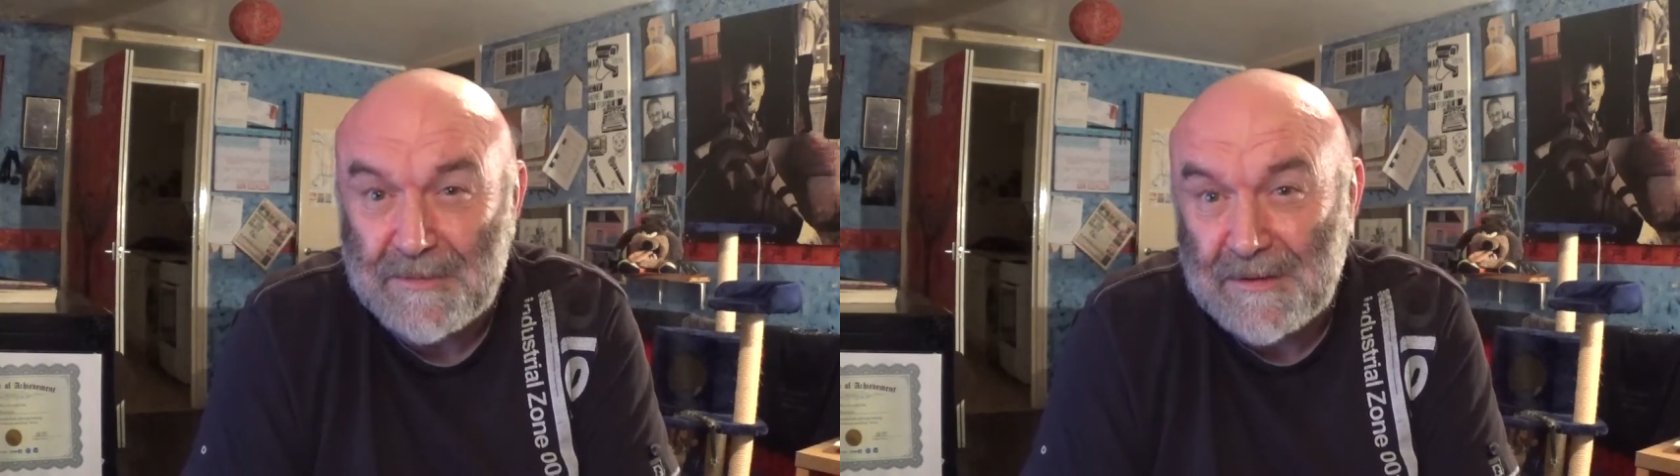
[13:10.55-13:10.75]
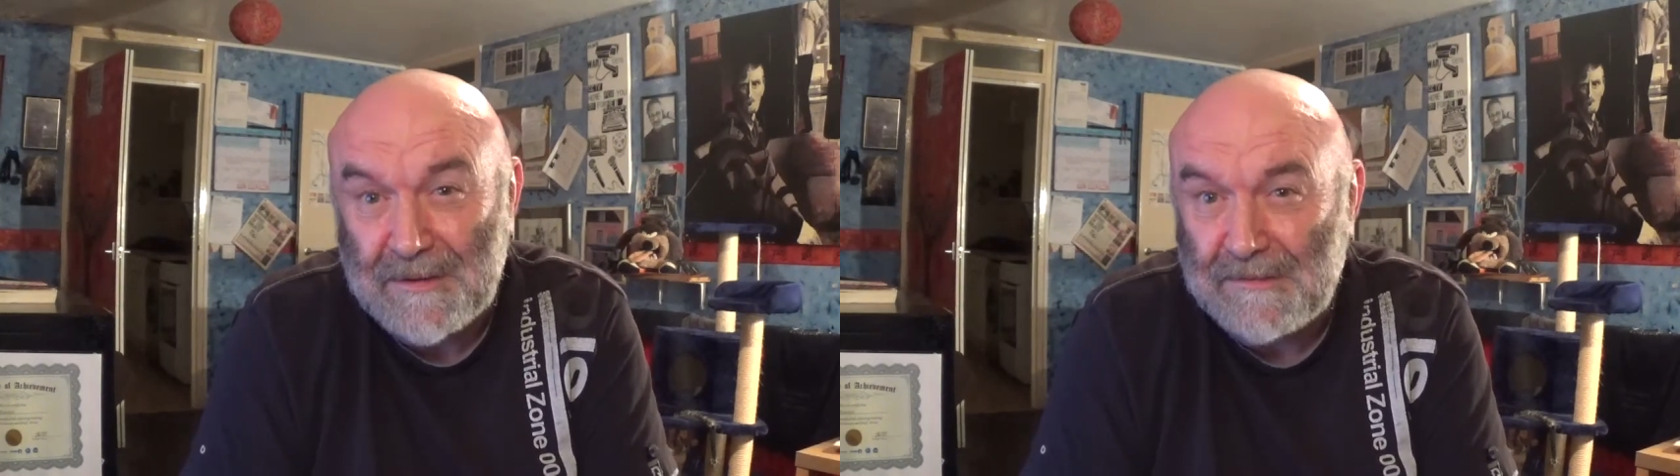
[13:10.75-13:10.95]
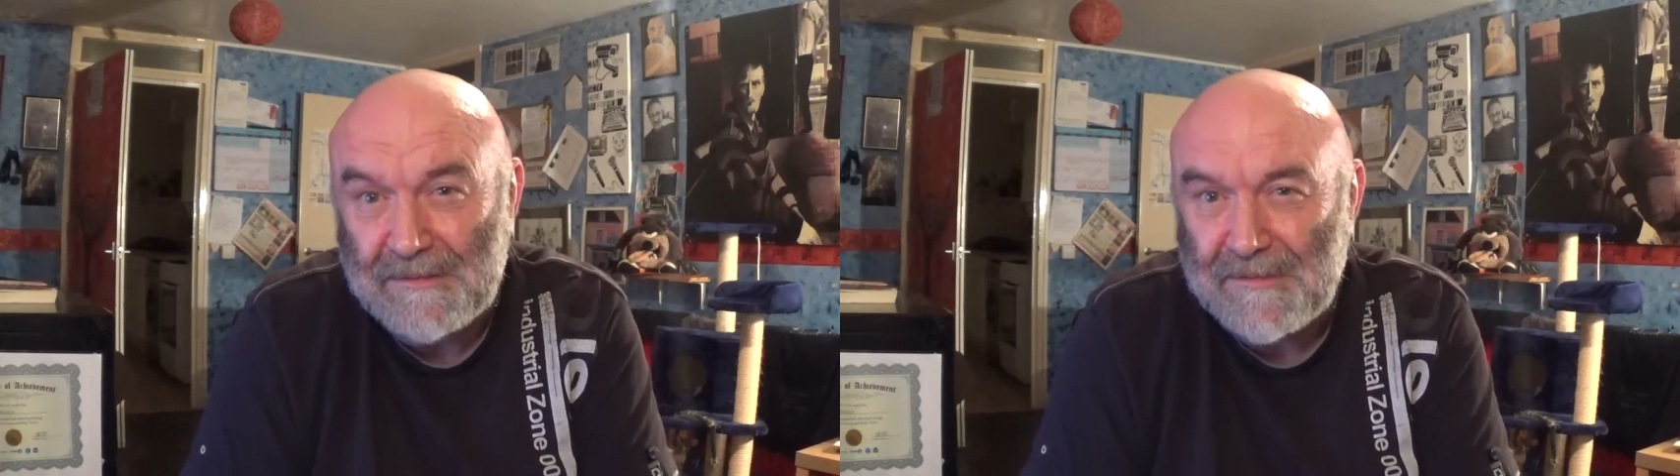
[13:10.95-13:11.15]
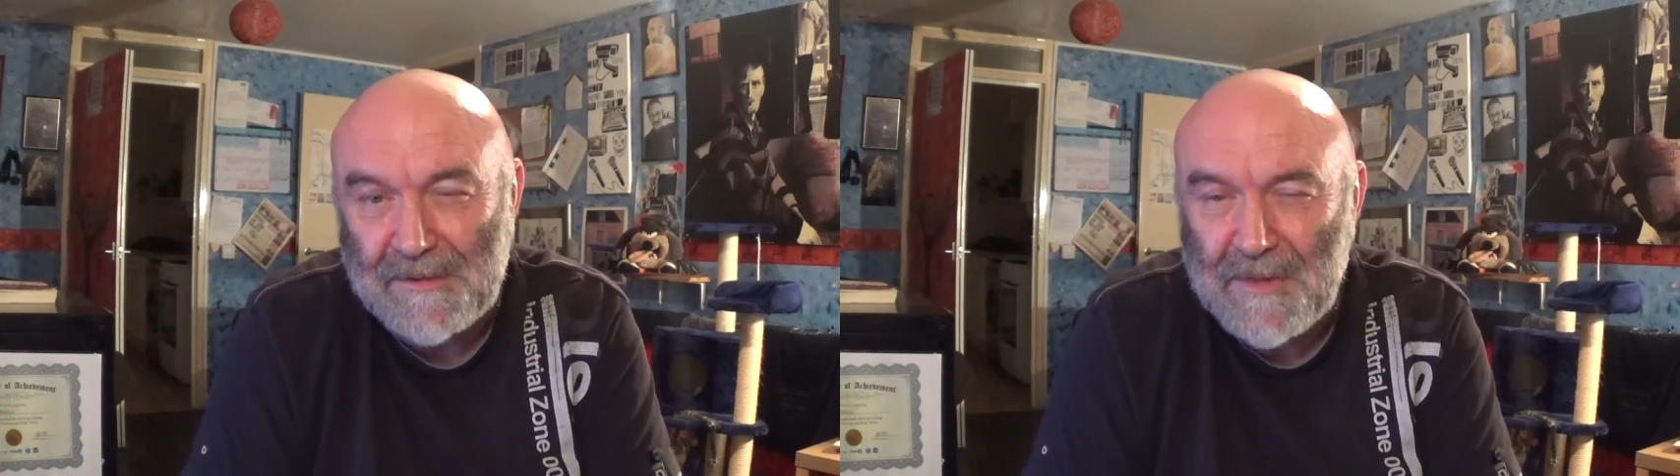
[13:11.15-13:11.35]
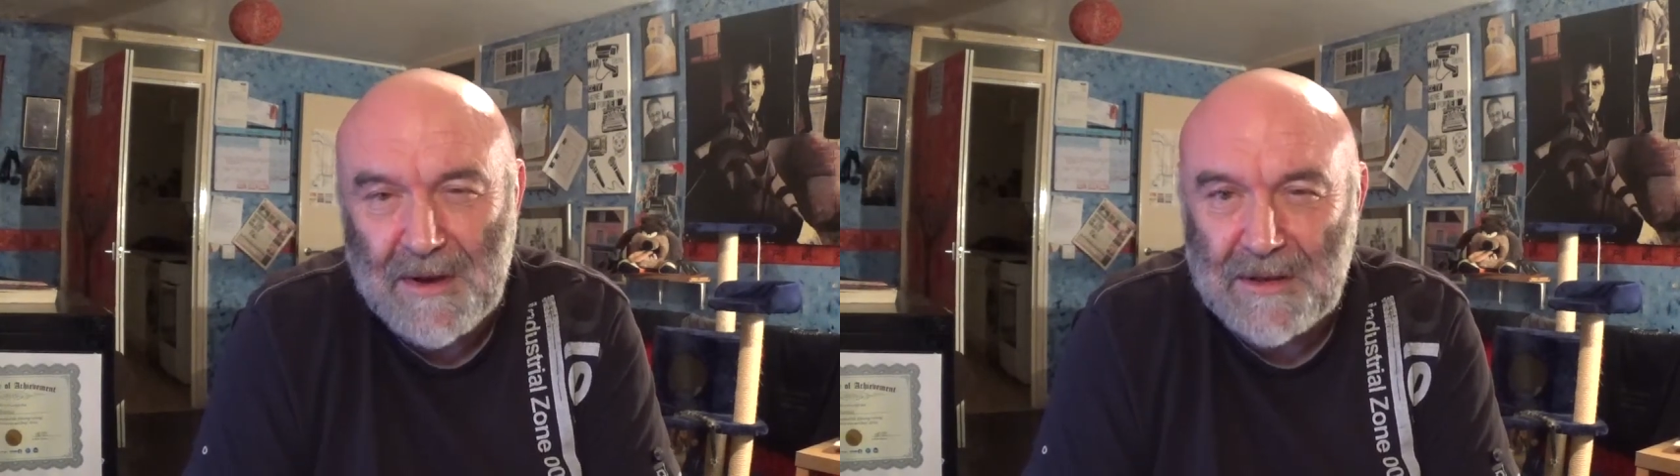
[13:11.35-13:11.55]
but
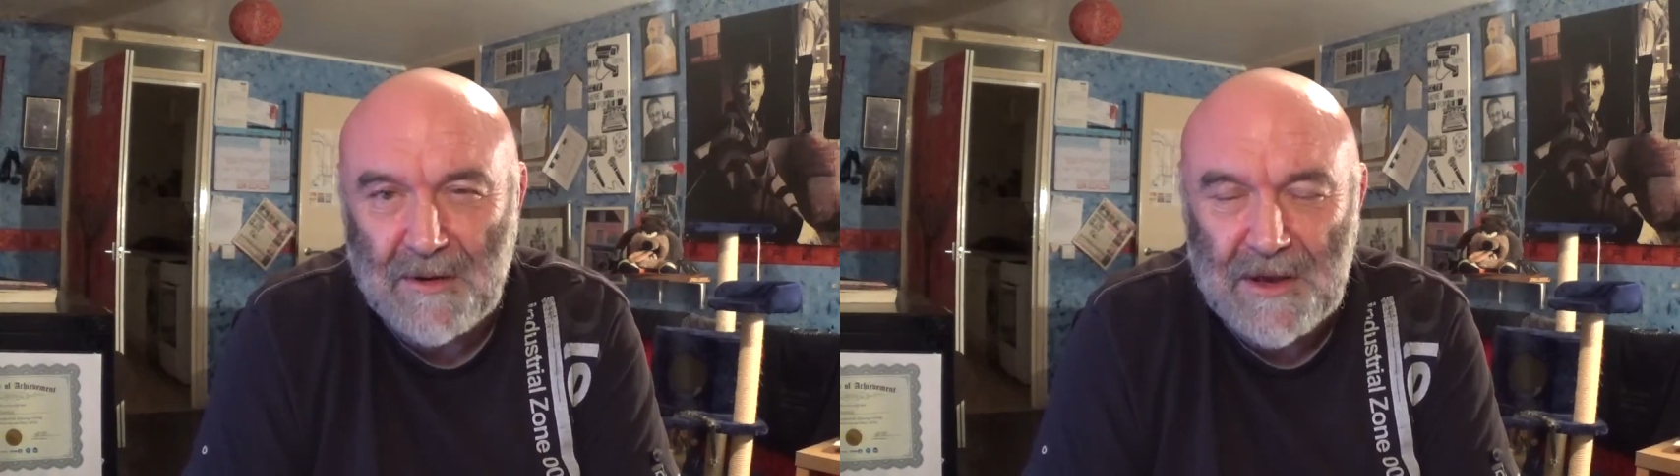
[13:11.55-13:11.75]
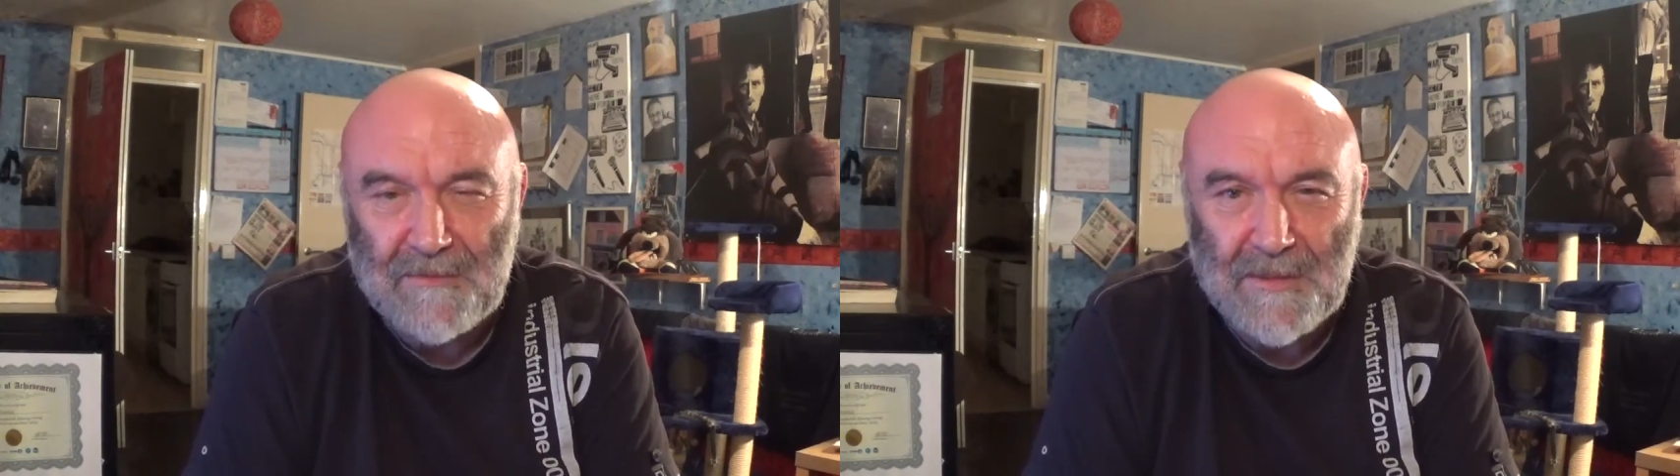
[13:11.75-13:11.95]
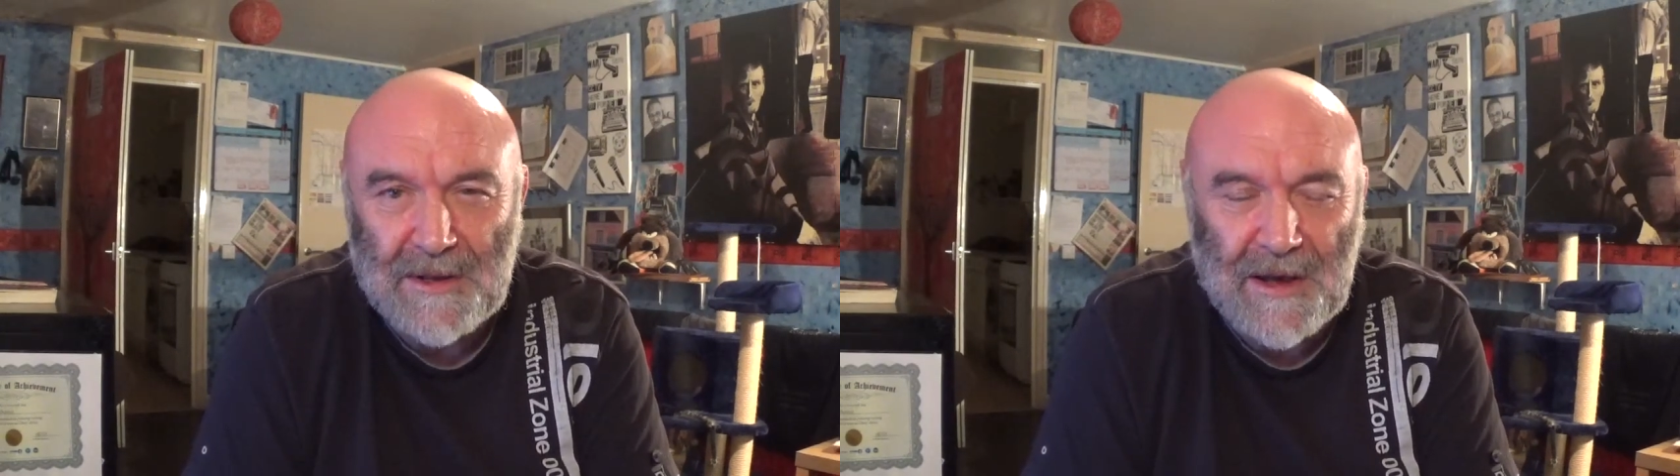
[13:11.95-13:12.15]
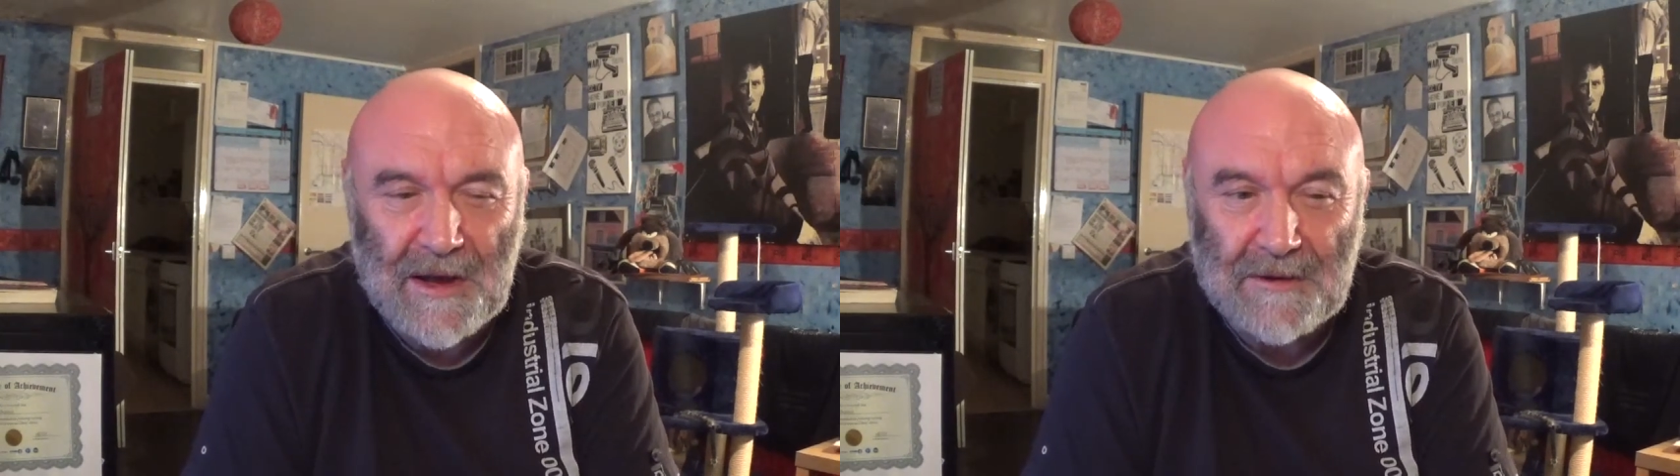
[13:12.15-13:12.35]
it might not even be that,